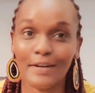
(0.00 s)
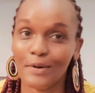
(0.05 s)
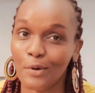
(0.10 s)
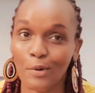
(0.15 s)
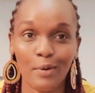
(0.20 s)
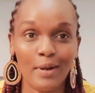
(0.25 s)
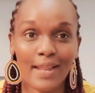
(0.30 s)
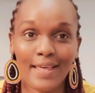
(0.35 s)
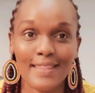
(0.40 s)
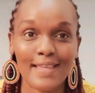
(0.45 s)
A
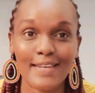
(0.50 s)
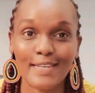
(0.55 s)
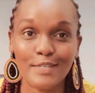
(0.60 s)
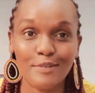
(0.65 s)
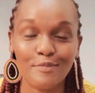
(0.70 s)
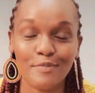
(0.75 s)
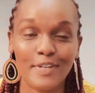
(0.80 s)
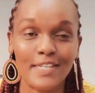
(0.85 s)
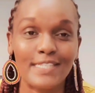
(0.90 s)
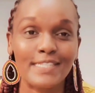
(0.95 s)
whole other
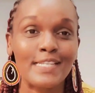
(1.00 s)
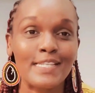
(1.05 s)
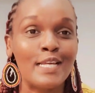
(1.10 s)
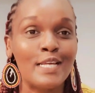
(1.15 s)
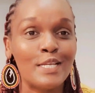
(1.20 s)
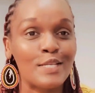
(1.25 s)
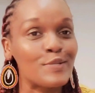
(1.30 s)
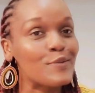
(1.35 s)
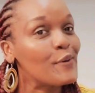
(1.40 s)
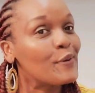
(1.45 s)
difference.
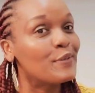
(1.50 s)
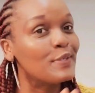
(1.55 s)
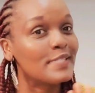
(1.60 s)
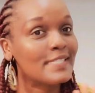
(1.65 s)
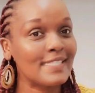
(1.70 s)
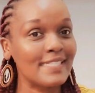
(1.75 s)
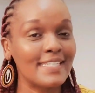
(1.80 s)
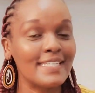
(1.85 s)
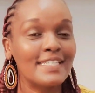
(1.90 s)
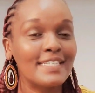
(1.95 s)
So you
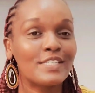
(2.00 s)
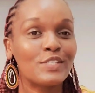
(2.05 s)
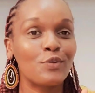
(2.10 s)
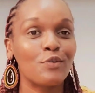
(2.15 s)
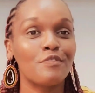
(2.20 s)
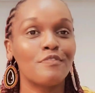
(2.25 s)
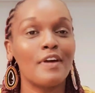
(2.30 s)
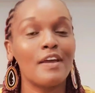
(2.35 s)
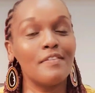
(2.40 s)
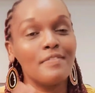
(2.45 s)
see,
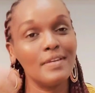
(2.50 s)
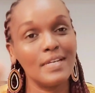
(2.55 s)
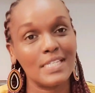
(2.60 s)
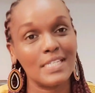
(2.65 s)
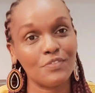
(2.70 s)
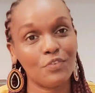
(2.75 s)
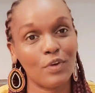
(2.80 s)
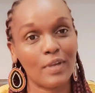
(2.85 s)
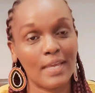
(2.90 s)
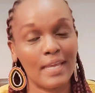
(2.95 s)
so 5
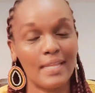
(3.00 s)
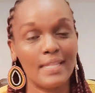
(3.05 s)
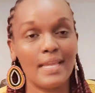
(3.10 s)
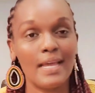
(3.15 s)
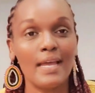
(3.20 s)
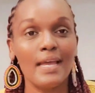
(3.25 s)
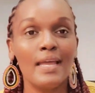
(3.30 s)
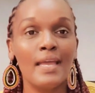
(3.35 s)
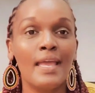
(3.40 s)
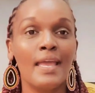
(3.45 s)
years for
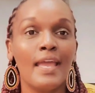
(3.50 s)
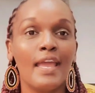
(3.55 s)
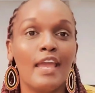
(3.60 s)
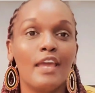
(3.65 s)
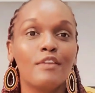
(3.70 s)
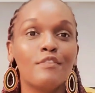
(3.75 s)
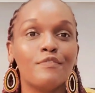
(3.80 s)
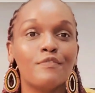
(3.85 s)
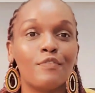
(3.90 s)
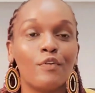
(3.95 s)
Kenya
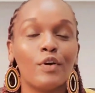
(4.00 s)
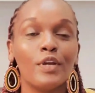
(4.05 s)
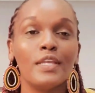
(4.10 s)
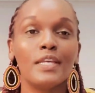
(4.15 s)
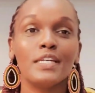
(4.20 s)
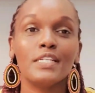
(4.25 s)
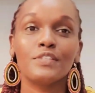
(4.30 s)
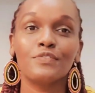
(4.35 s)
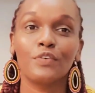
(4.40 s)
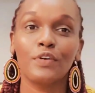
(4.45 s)
and 4
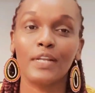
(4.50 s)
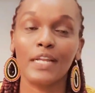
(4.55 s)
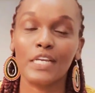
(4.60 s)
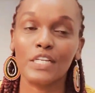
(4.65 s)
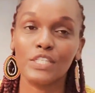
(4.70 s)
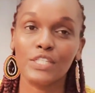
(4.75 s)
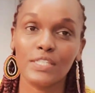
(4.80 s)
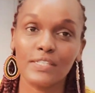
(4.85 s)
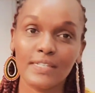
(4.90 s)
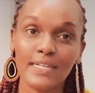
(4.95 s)
years for
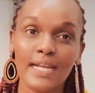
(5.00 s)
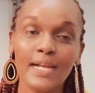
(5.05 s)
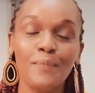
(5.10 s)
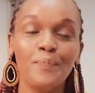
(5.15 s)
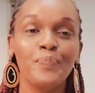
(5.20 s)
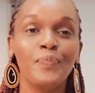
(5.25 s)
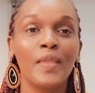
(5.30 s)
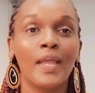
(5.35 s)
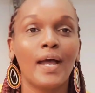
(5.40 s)
Nigeria.